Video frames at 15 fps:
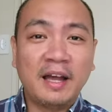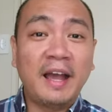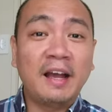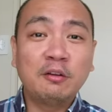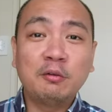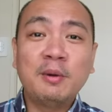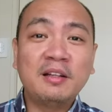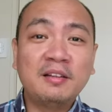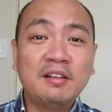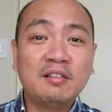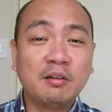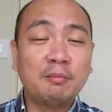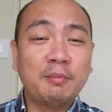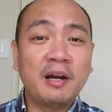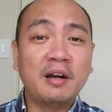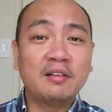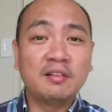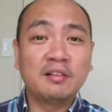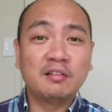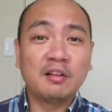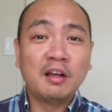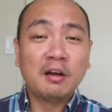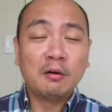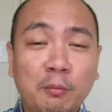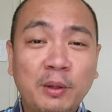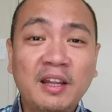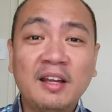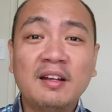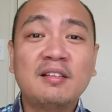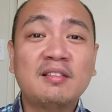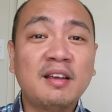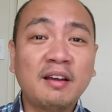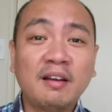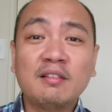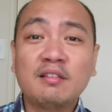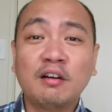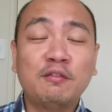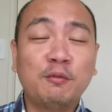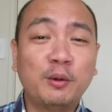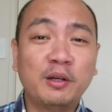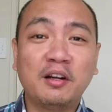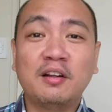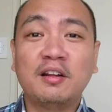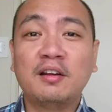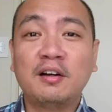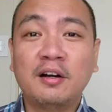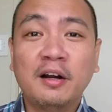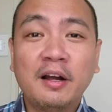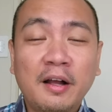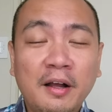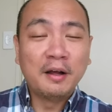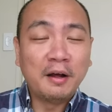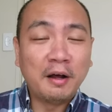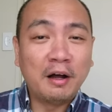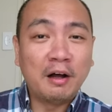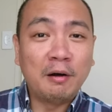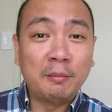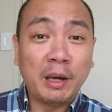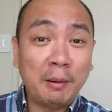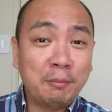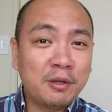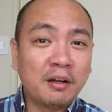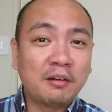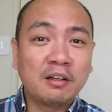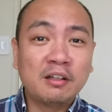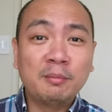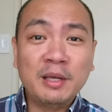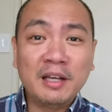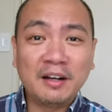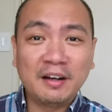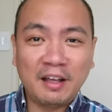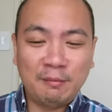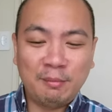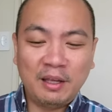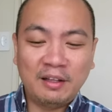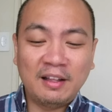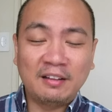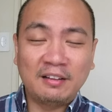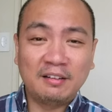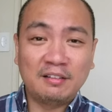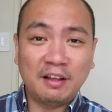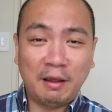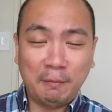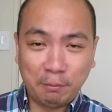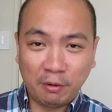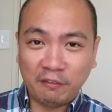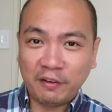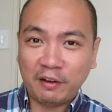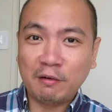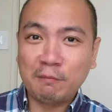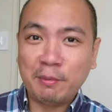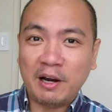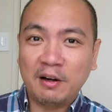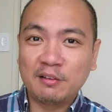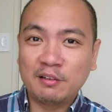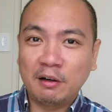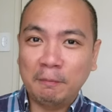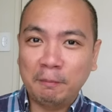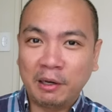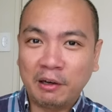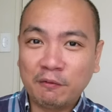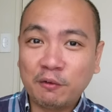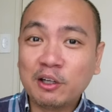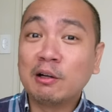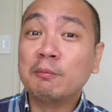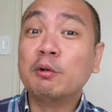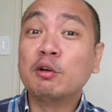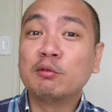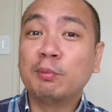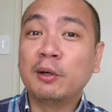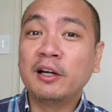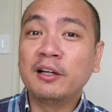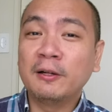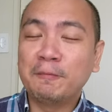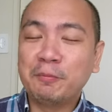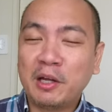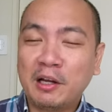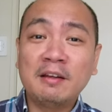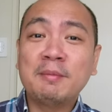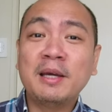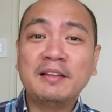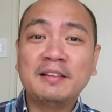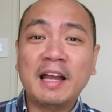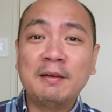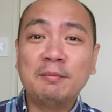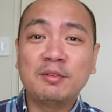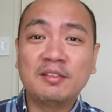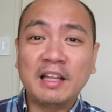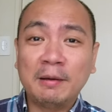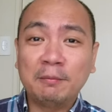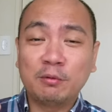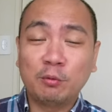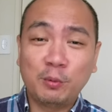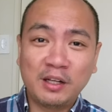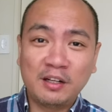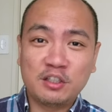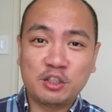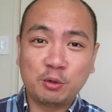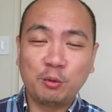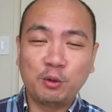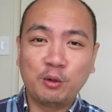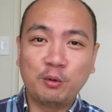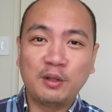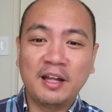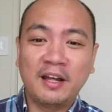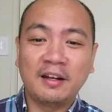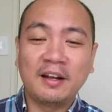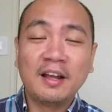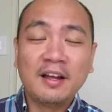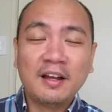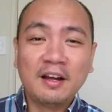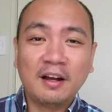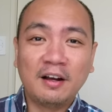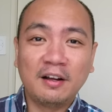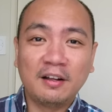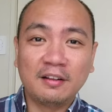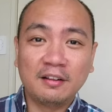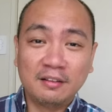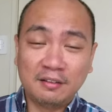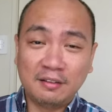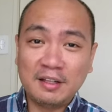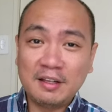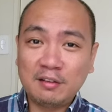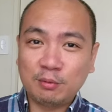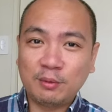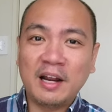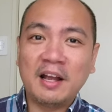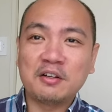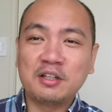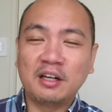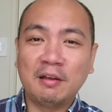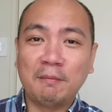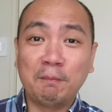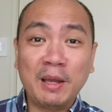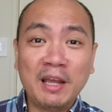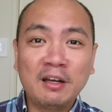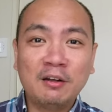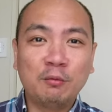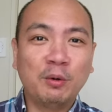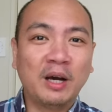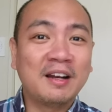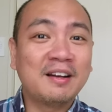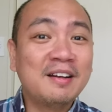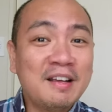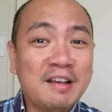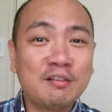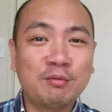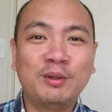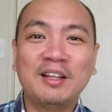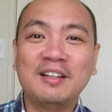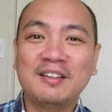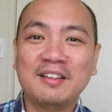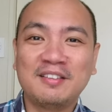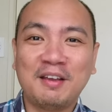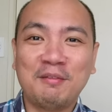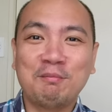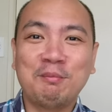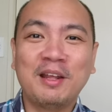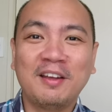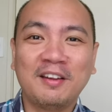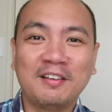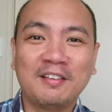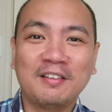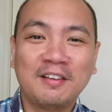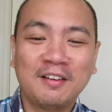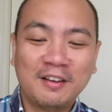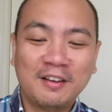I had to make these comparisons within seconds of one another. Um, I'm not going to be claiming that it's a perfect comparison, but for the most part, I think my timestamps will show you that uh, these were actually made at least within the same minute.